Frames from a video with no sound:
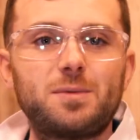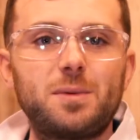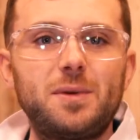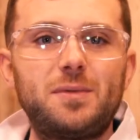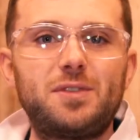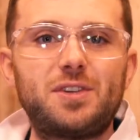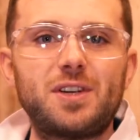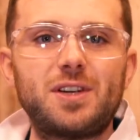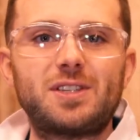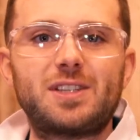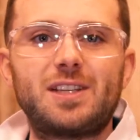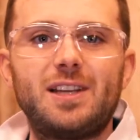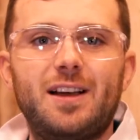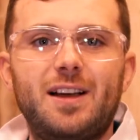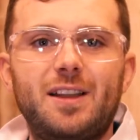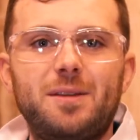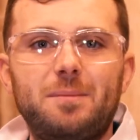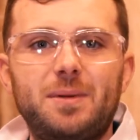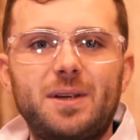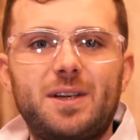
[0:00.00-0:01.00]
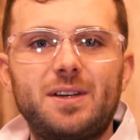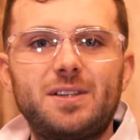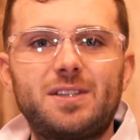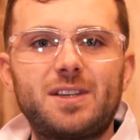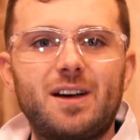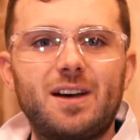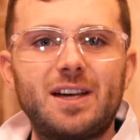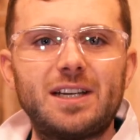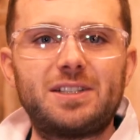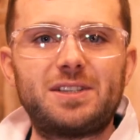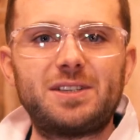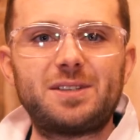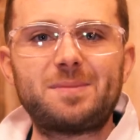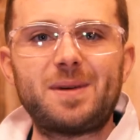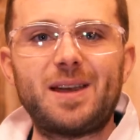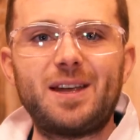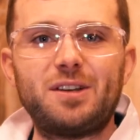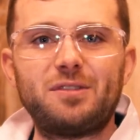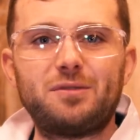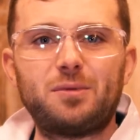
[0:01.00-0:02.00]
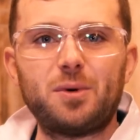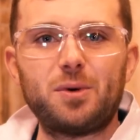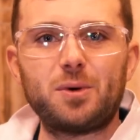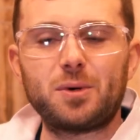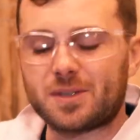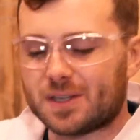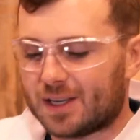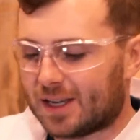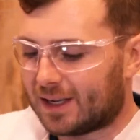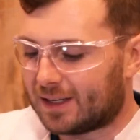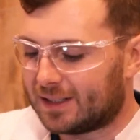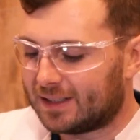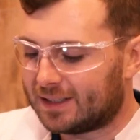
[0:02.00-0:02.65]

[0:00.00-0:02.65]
we've just learned, because ice is made of water,